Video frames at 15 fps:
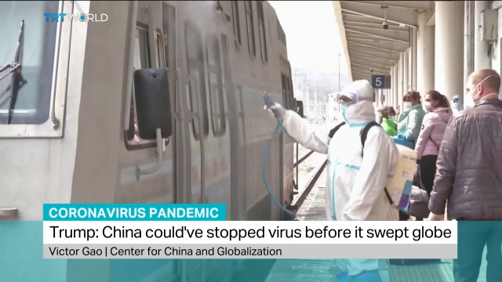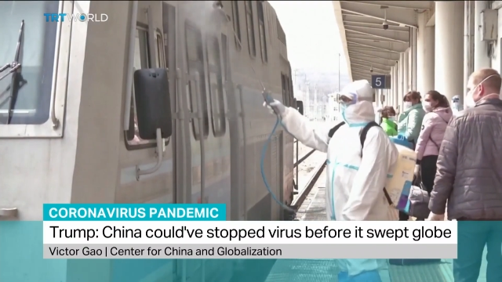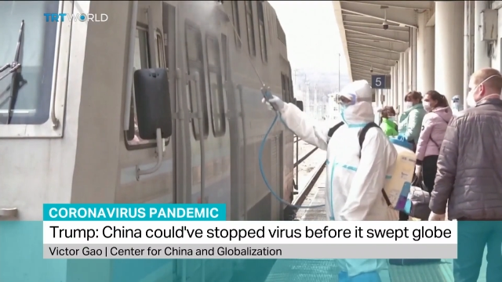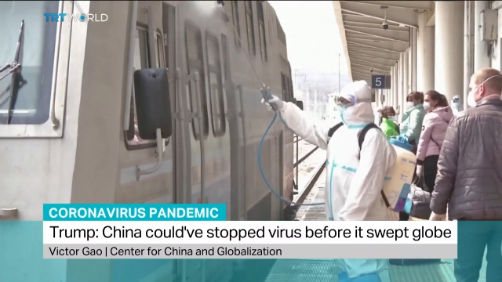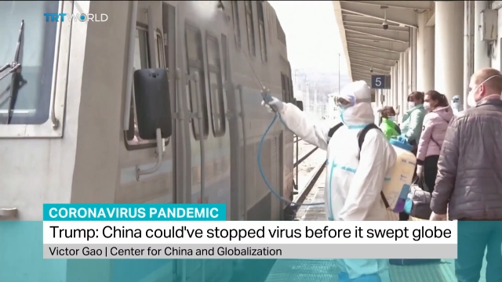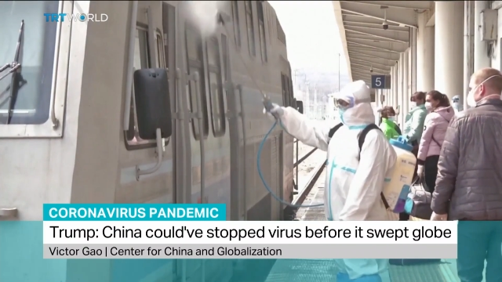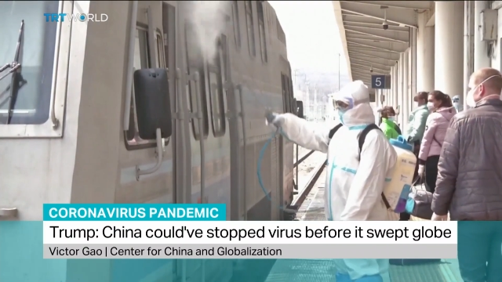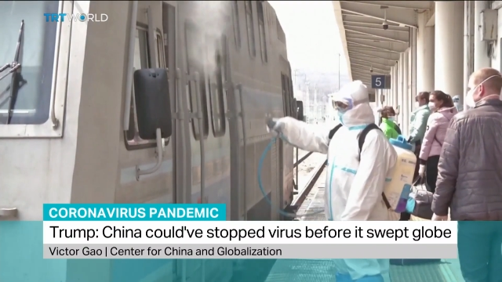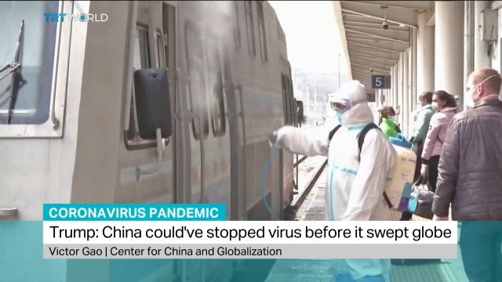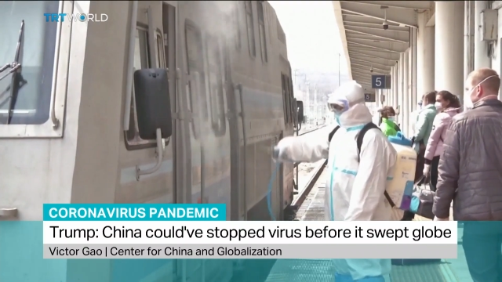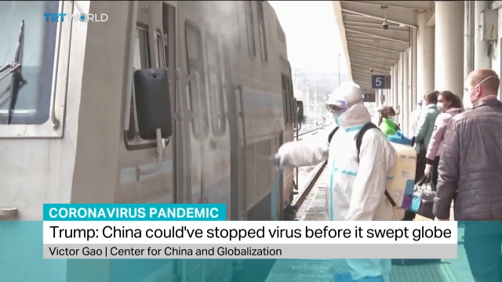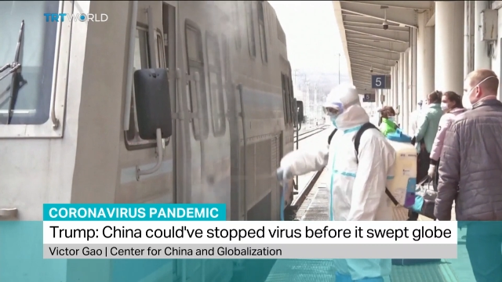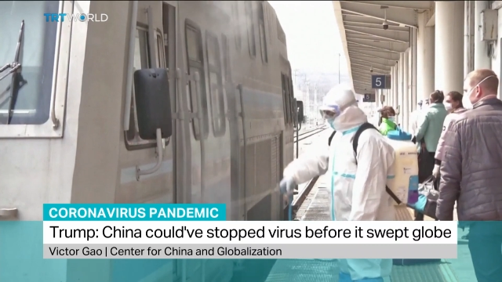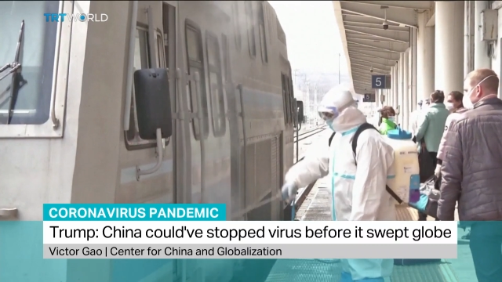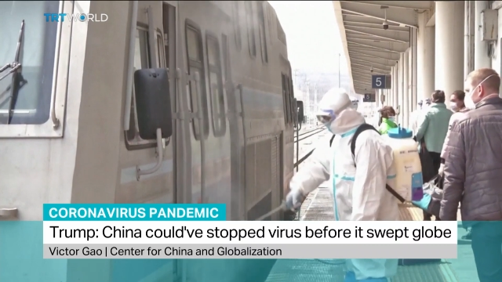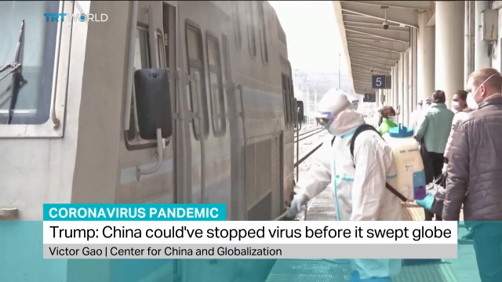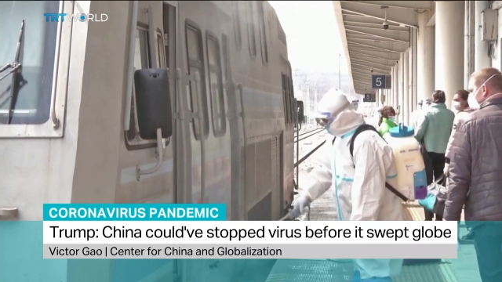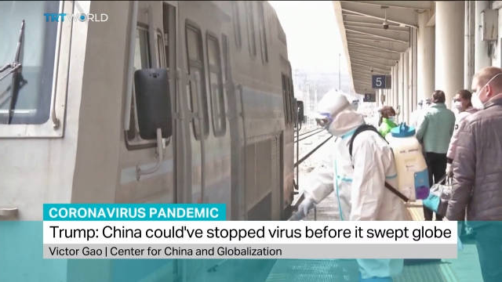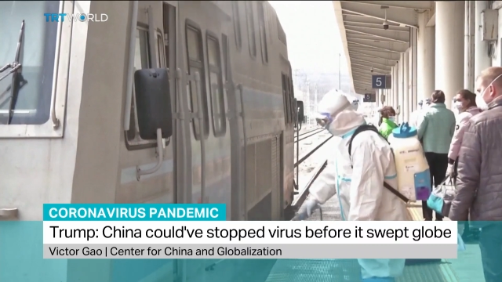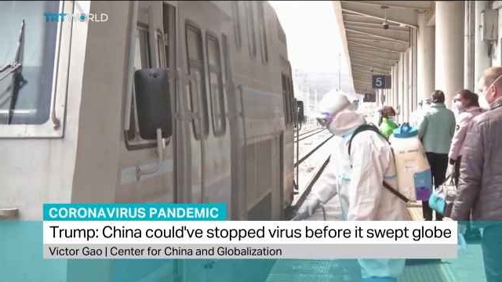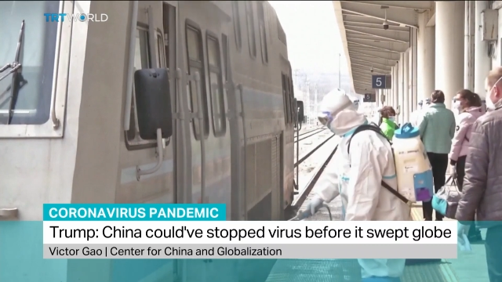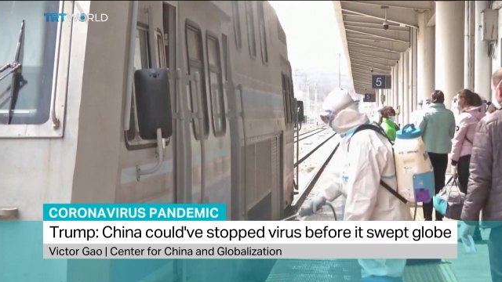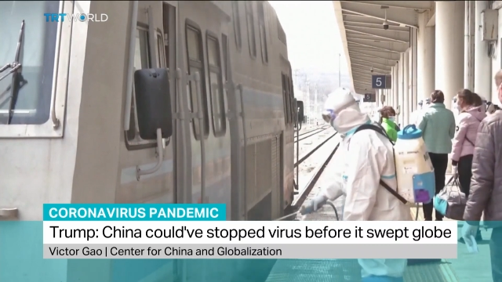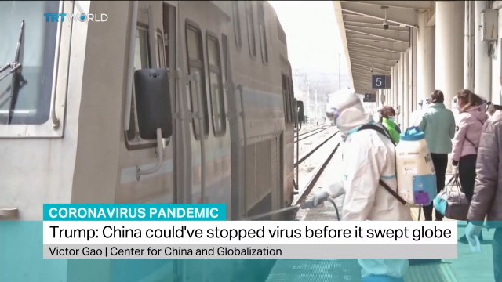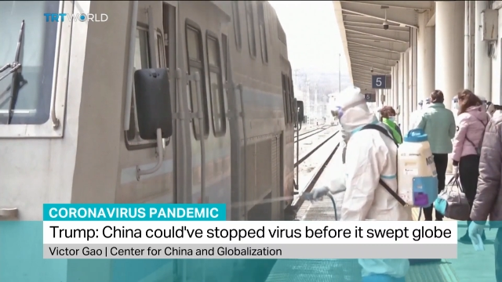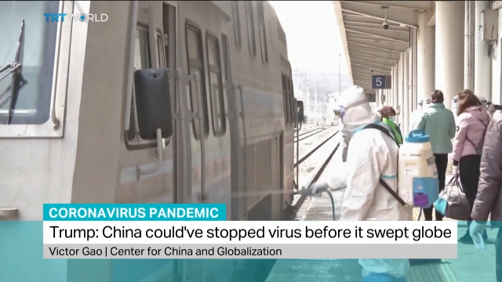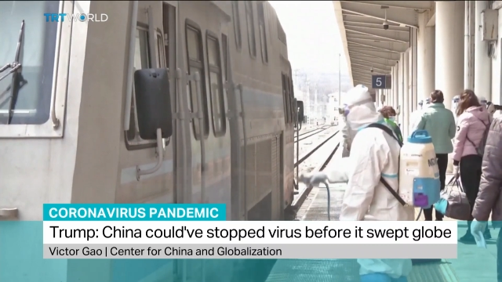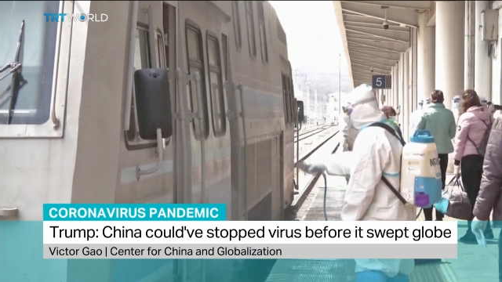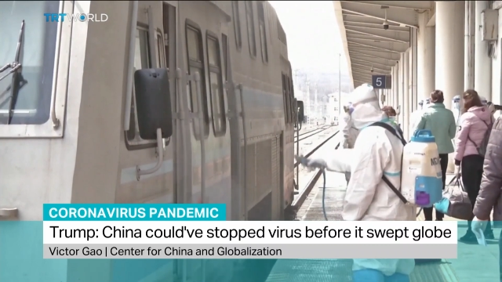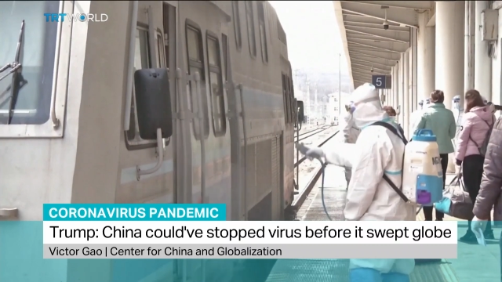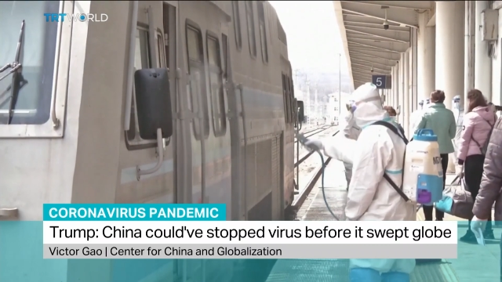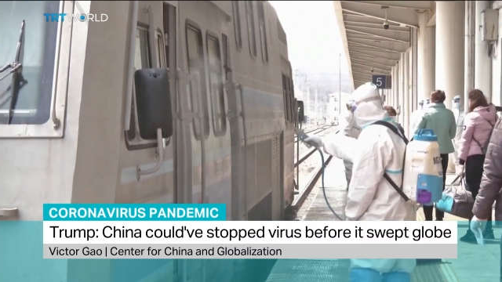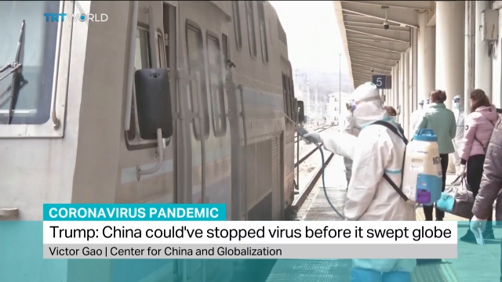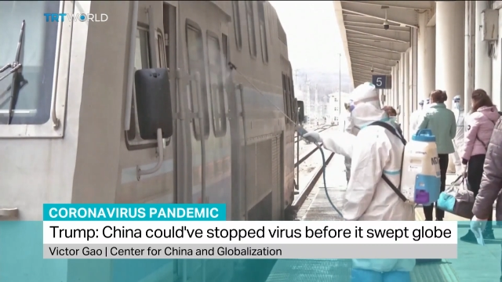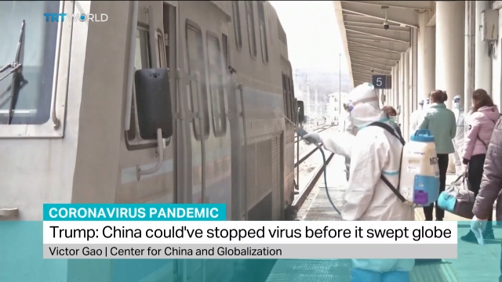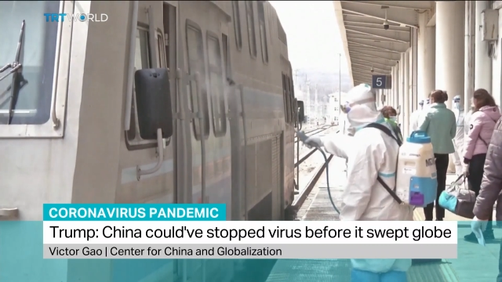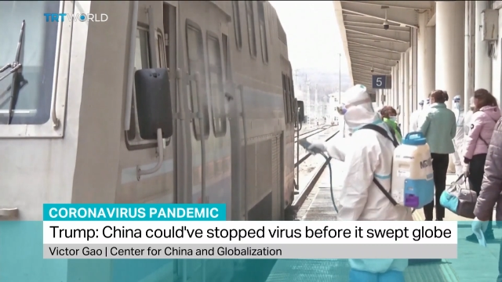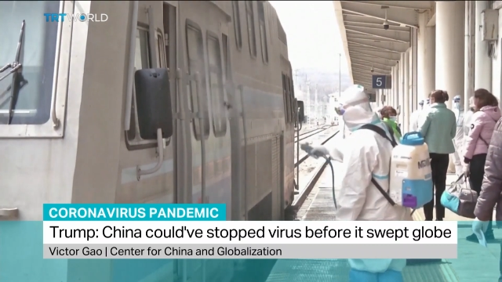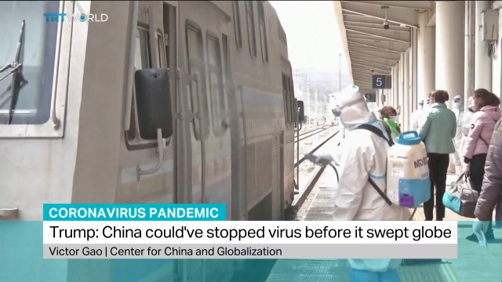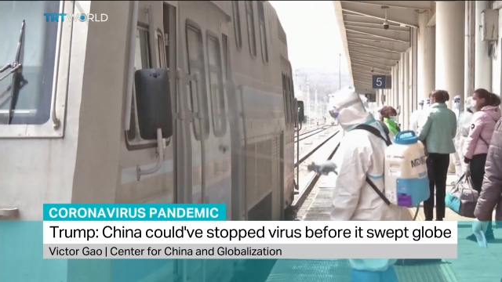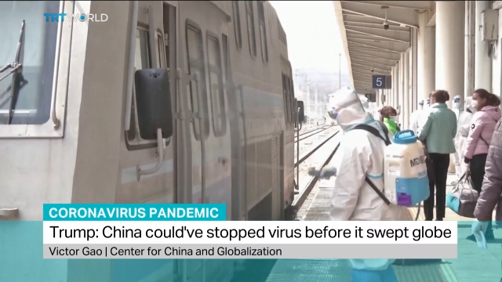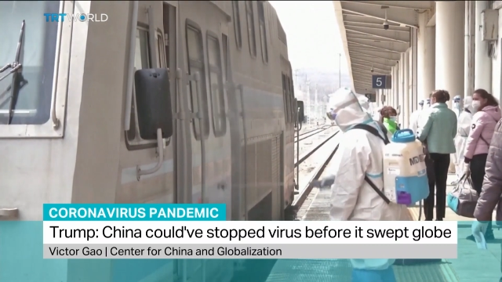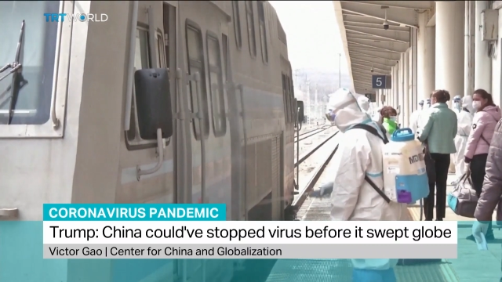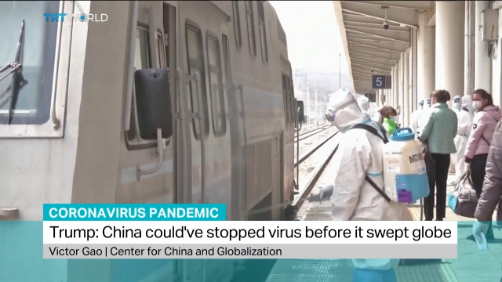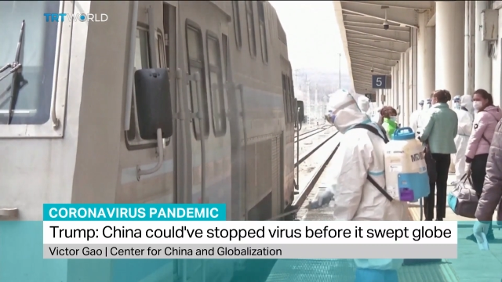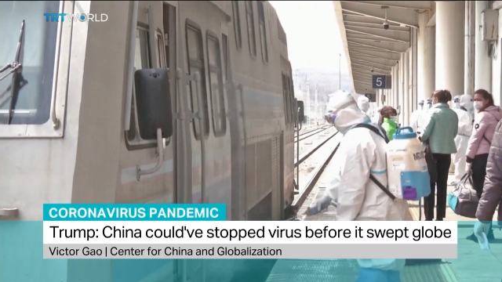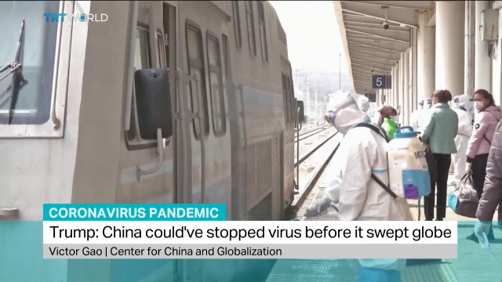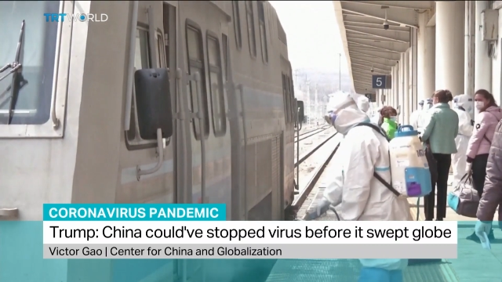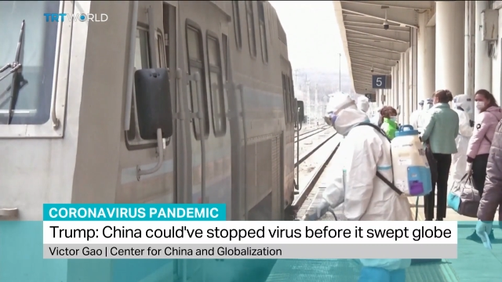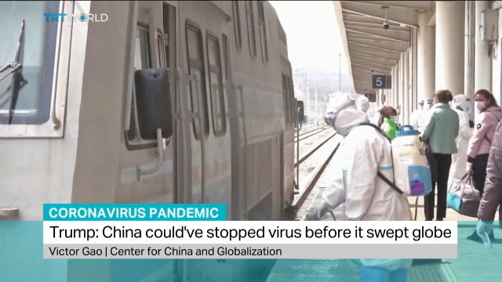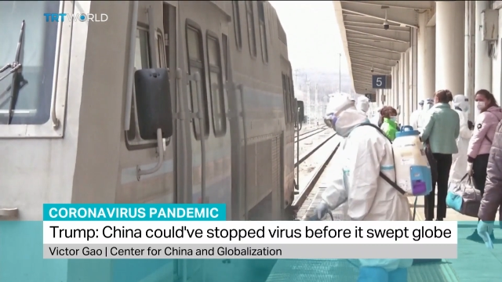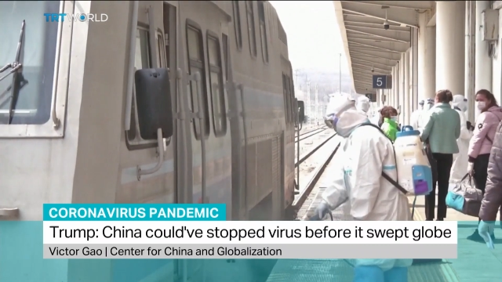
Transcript: No face is visible, so there are no lips to read.